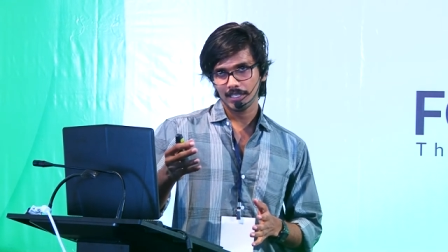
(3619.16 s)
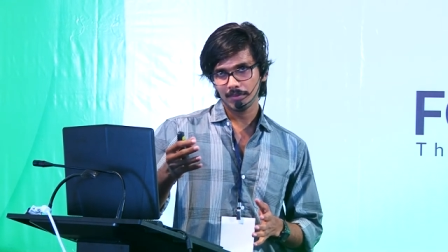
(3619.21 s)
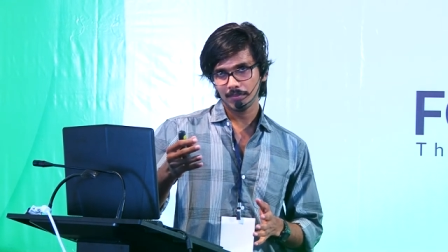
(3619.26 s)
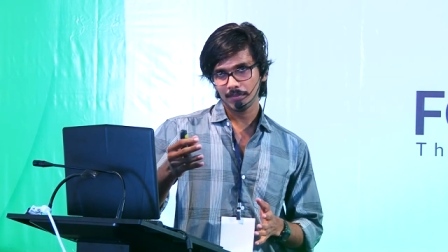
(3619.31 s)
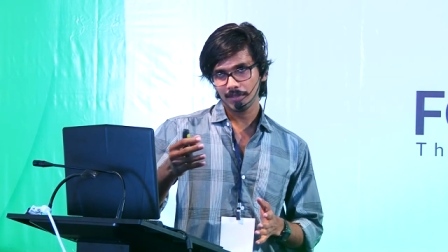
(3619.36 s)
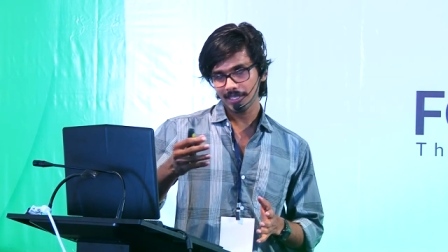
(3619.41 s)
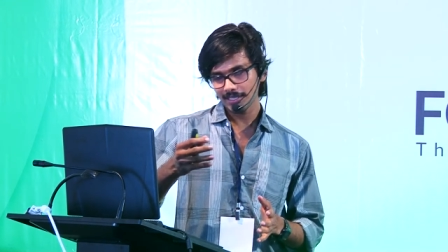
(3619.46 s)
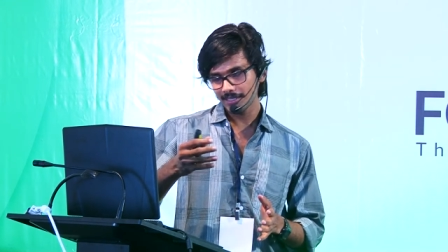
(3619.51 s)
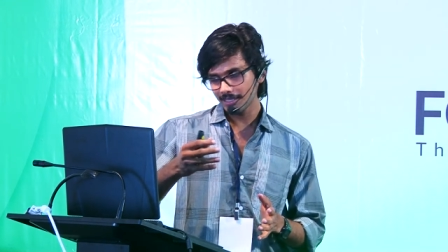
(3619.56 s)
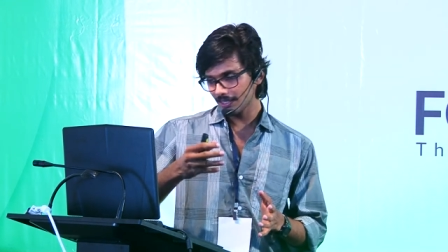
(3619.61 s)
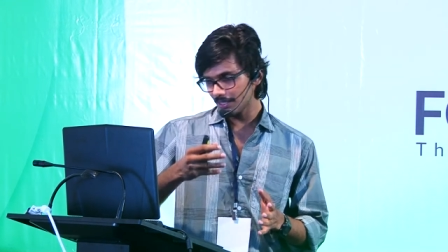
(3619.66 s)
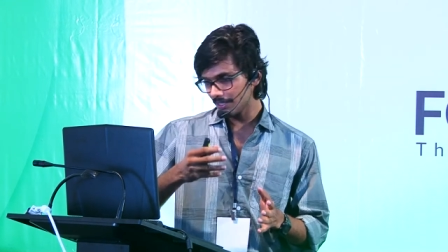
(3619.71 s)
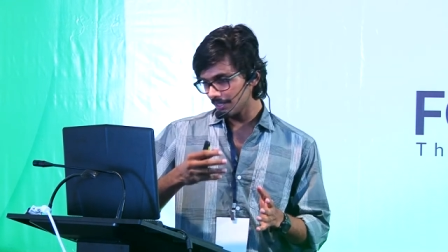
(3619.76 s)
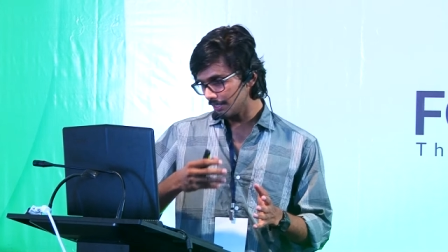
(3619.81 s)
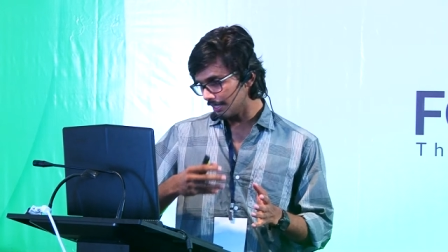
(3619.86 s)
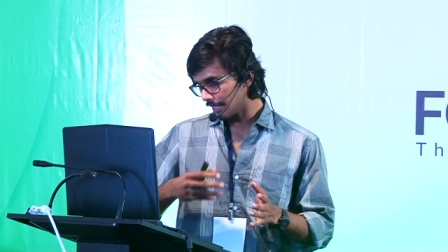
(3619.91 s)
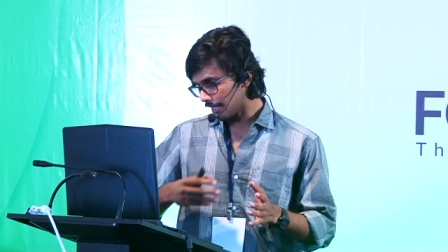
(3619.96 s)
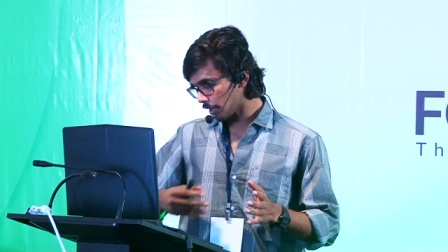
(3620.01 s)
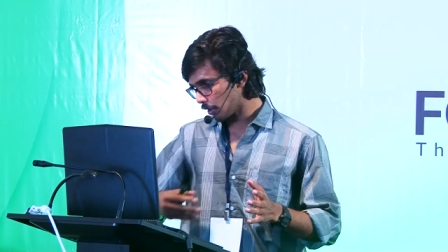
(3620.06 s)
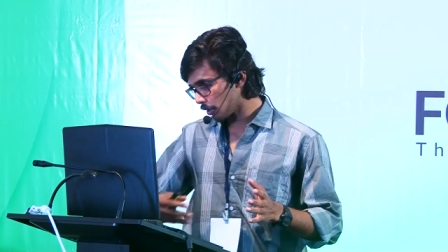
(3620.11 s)
But uh,
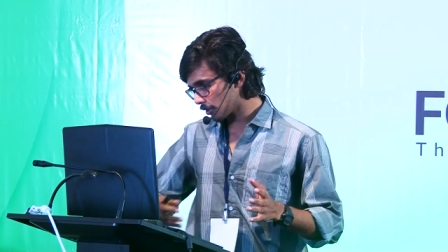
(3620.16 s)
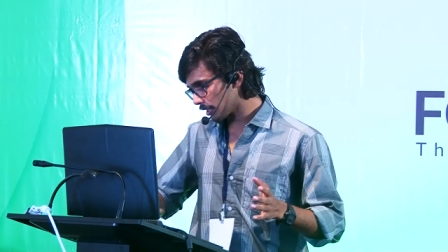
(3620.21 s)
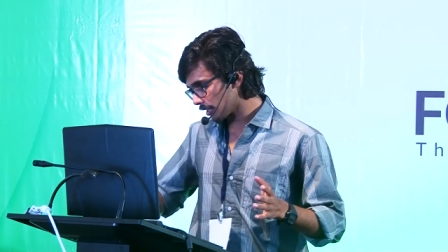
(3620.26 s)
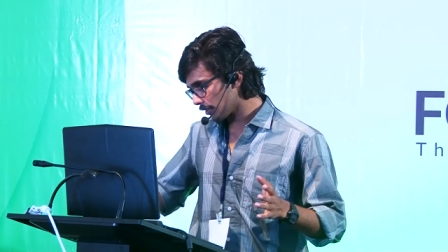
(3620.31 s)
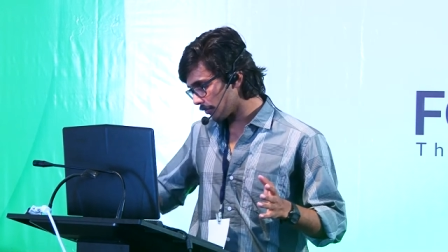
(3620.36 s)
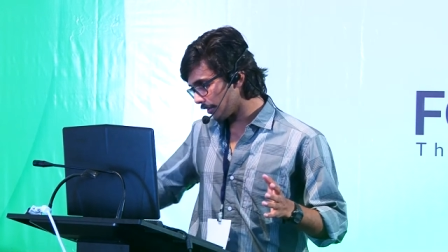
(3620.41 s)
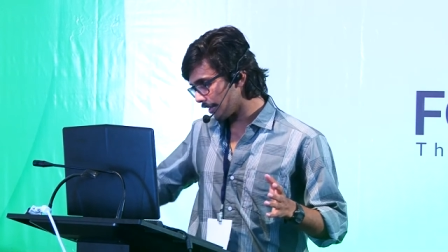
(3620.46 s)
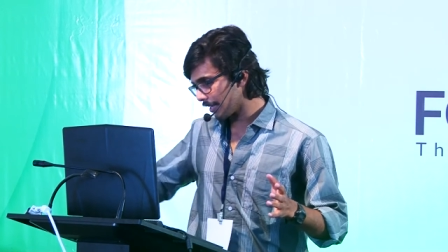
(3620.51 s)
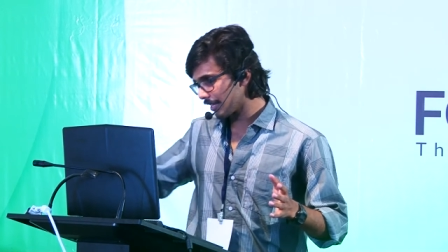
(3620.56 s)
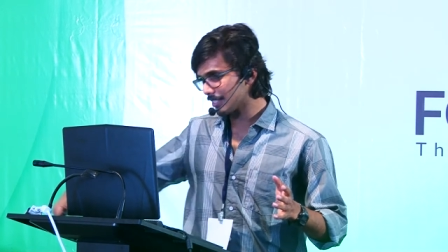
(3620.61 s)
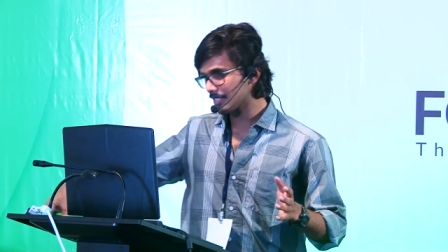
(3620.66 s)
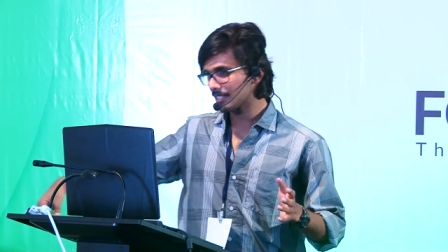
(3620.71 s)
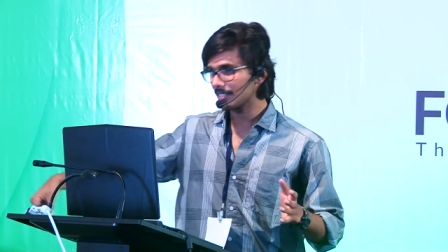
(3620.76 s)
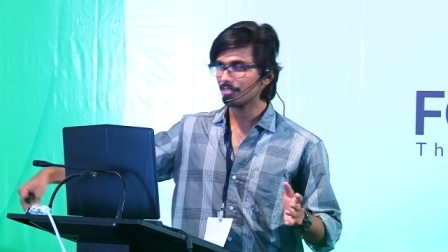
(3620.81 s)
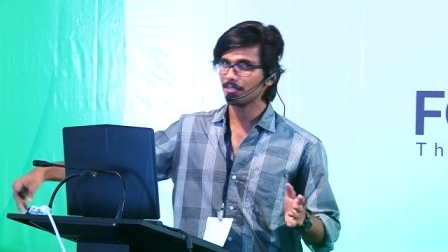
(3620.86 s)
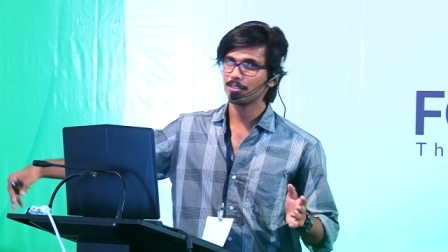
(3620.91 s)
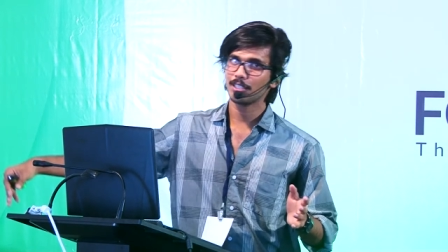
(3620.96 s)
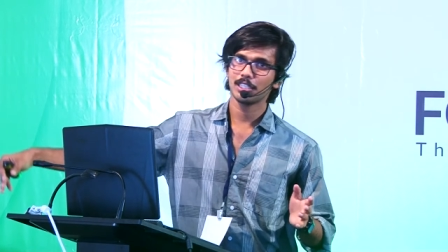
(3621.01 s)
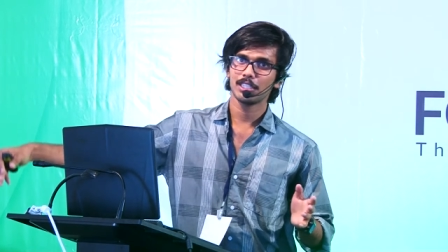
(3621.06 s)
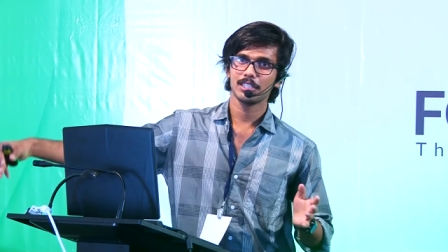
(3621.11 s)
there are other ways
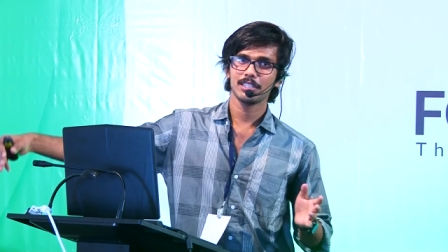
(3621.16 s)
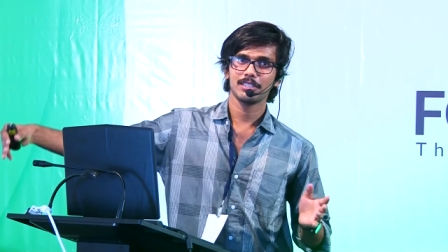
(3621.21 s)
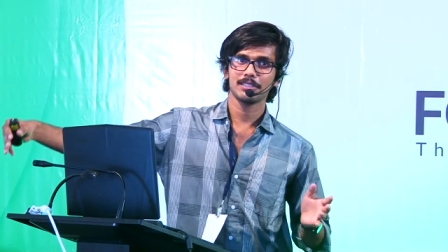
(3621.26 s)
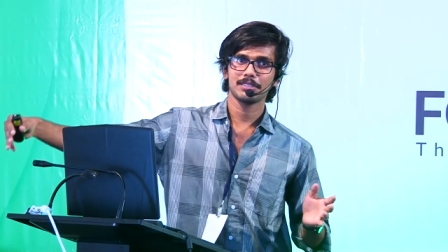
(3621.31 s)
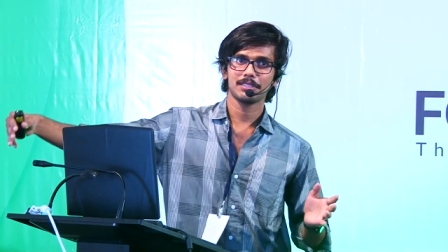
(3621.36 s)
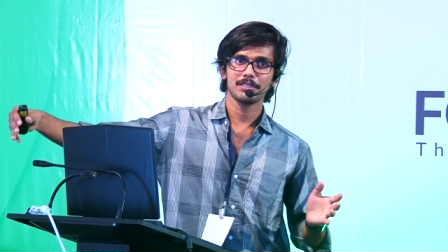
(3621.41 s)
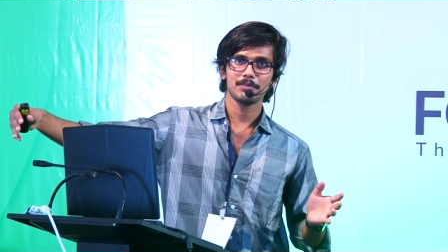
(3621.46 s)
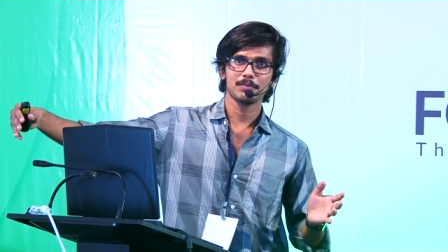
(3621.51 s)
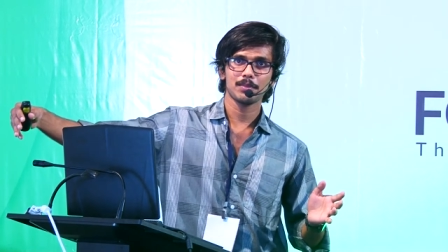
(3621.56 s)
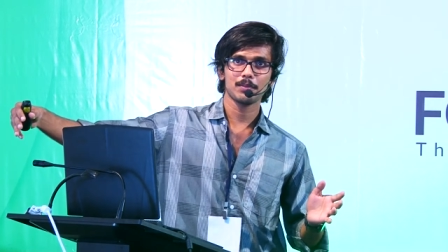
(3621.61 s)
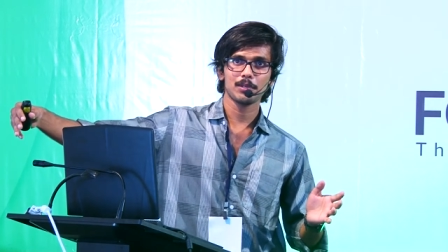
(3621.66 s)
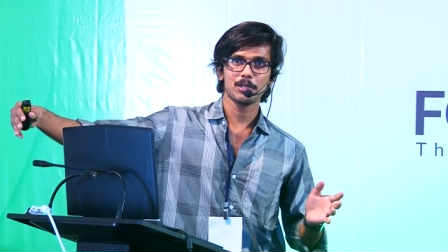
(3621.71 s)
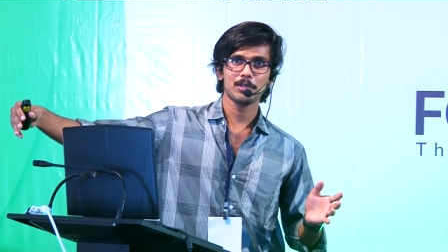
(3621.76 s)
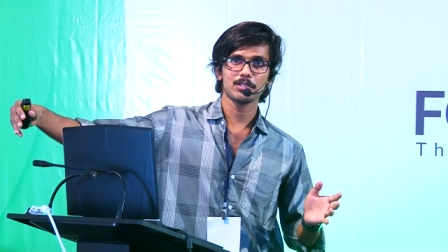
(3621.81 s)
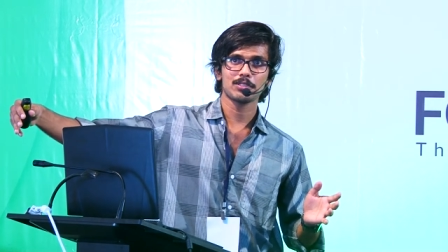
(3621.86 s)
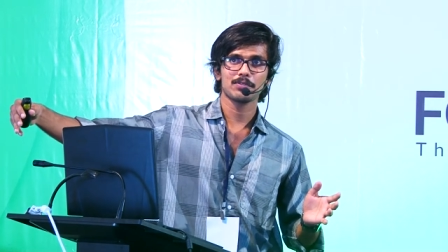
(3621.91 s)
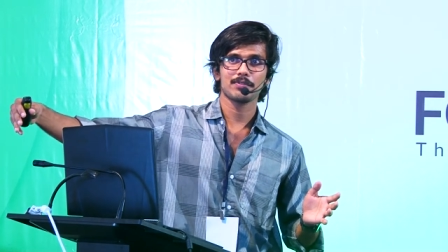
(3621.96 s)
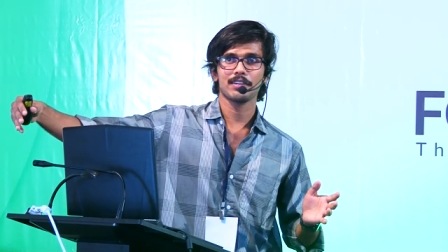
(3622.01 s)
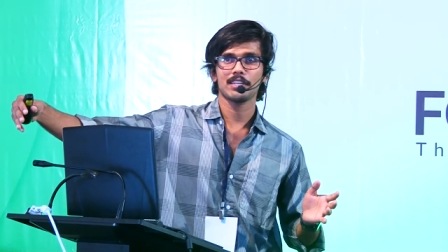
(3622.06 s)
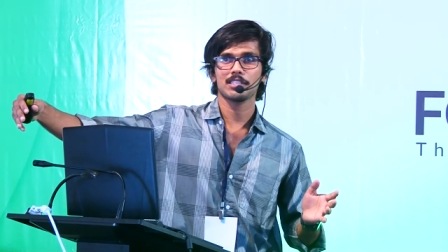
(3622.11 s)
uh, people
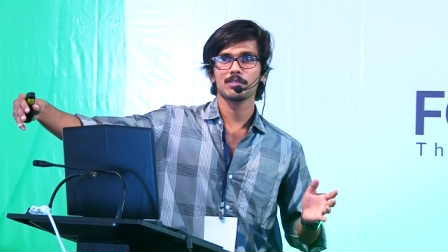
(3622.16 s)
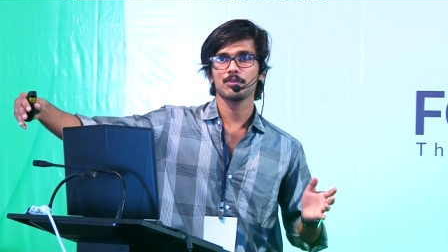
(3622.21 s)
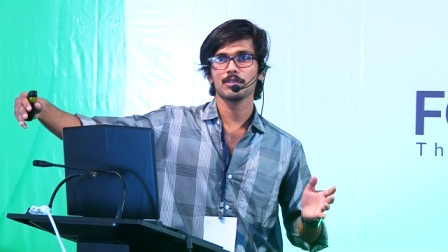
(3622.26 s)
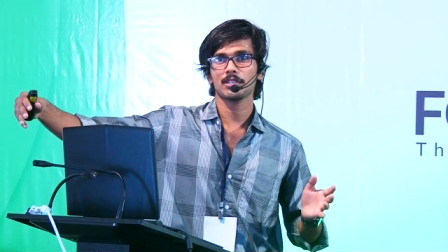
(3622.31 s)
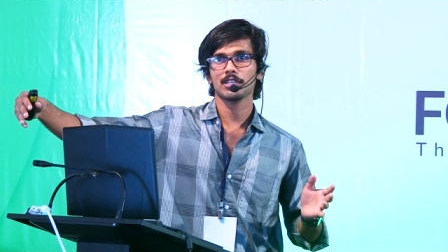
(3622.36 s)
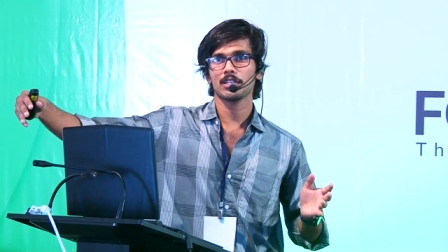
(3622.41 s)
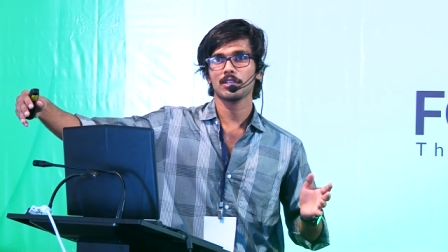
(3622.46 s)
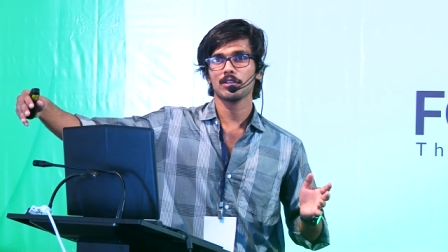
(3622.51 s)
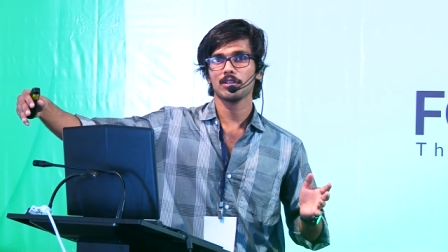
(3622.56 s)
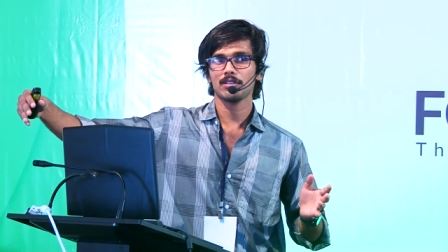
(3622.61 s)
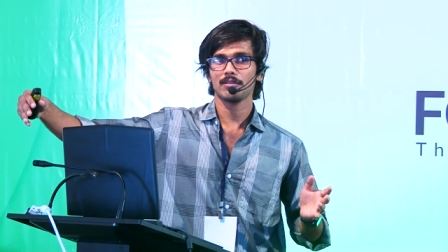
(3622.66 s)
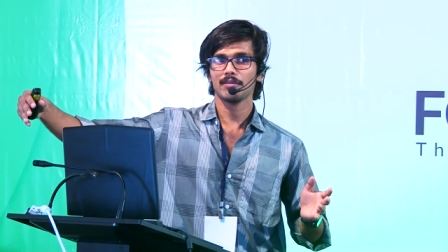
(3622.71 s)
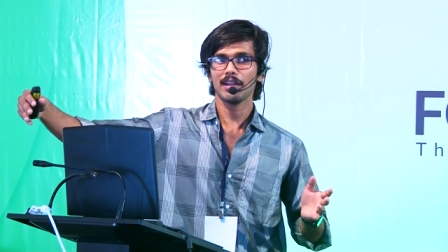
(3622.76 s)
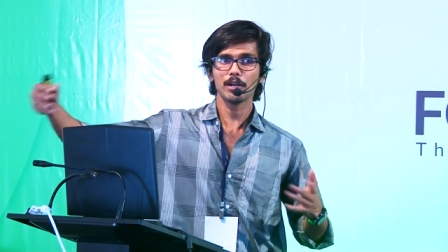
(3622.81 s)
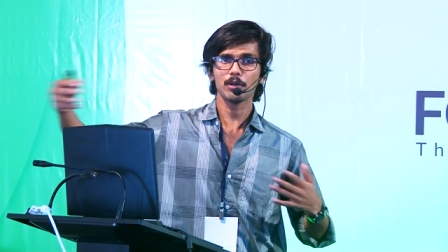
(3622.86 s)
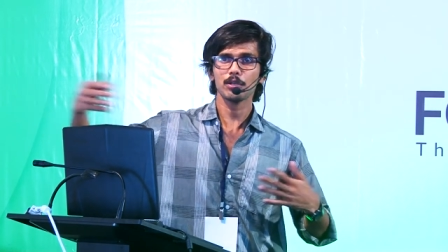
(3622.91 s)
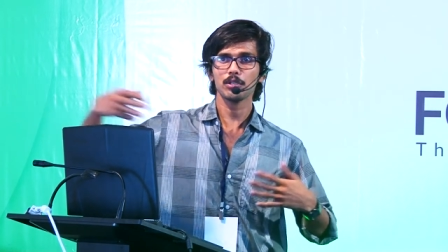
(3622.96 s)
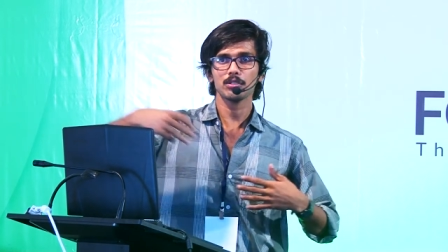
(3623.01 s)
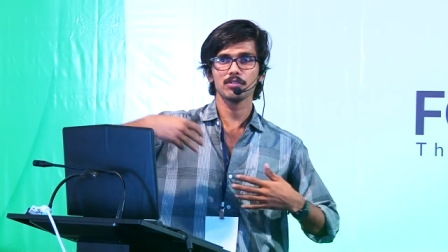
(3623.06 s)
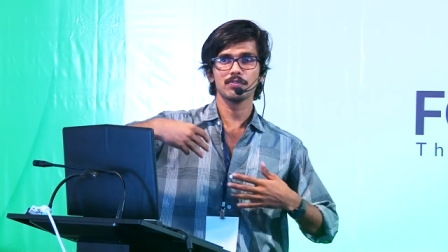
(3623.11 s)
use Facebook and all. I
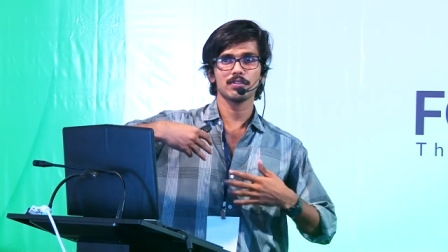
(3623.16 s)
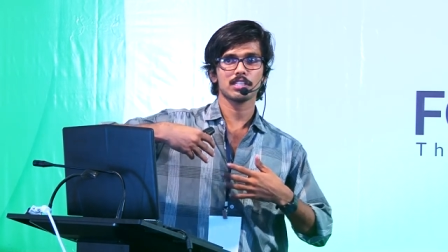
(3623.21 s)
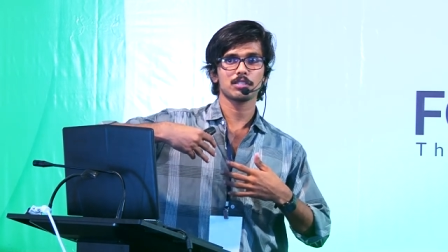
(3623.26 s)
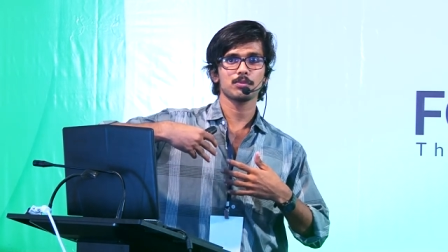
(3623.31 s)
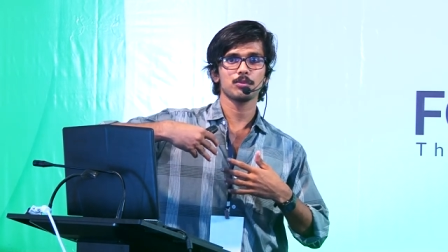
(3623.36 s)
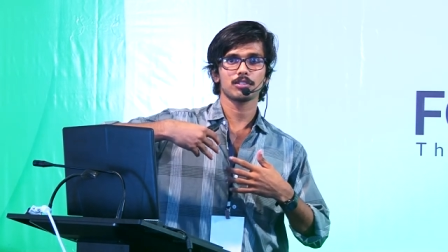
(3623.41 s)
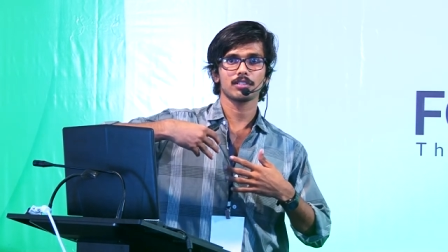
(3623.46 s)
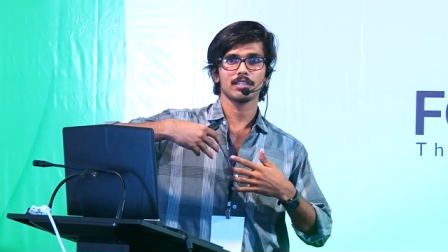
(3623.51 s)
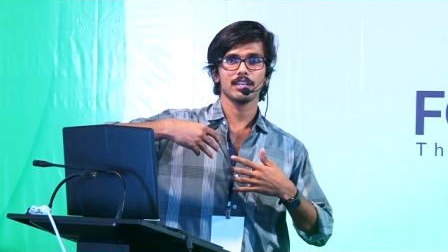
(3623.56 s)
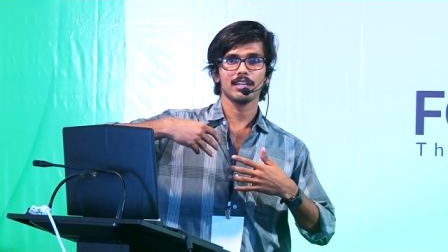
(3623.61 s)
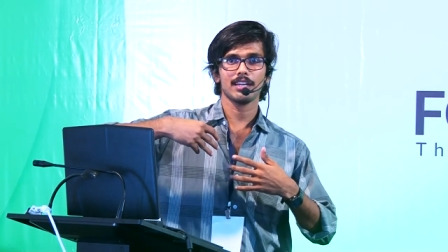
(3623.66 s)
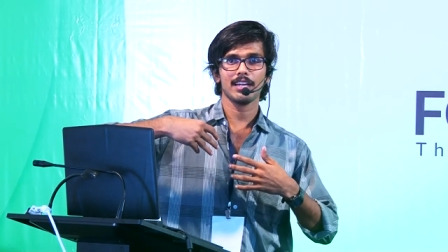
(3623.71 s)
don't use Facebook.